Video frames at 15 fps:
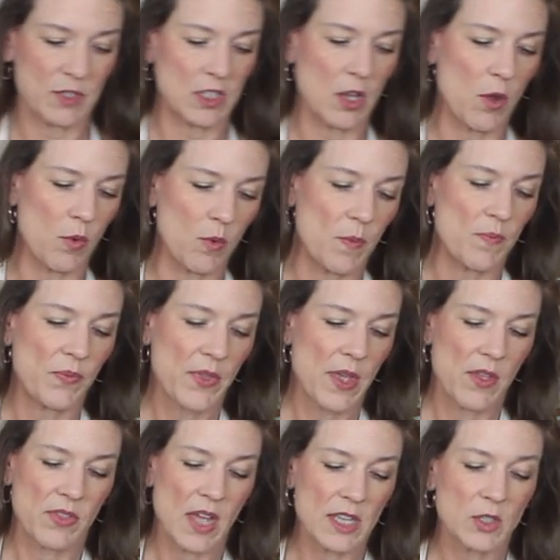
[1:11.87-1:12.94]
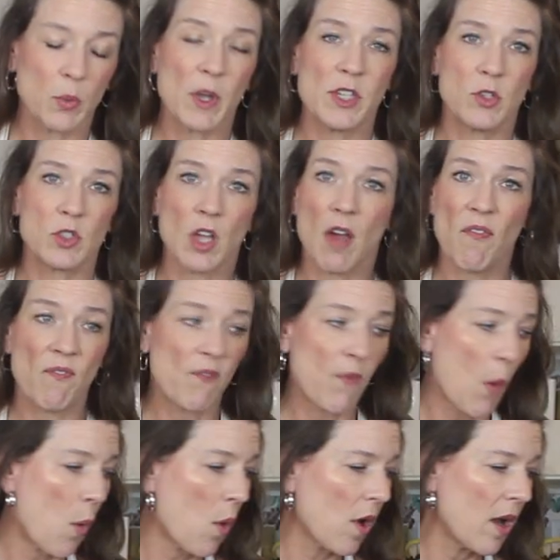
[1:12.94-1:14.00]
So that's why you saw
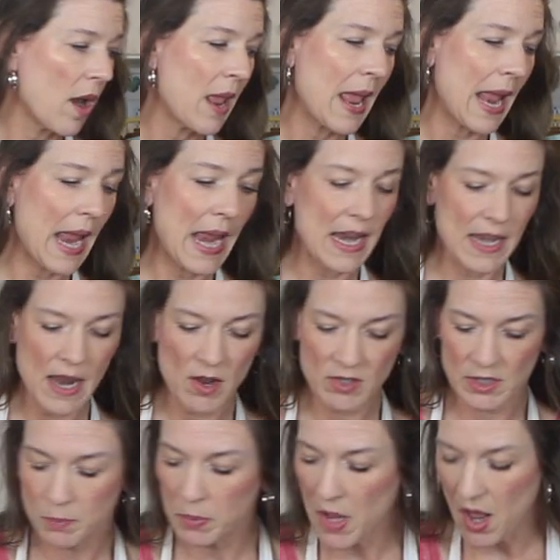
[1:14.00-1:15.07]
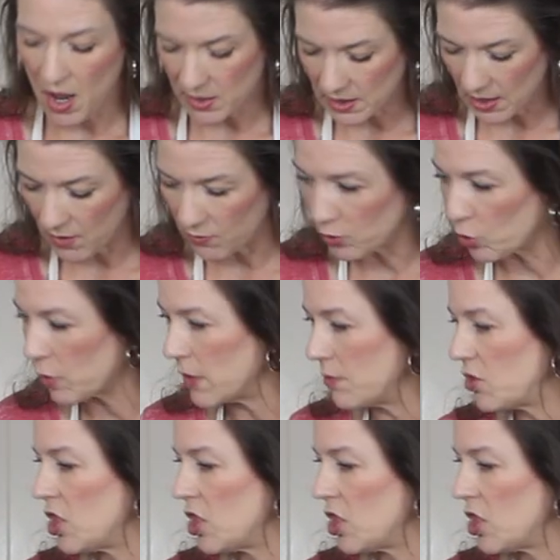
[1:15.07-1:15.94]
four eight ounce blocks of cream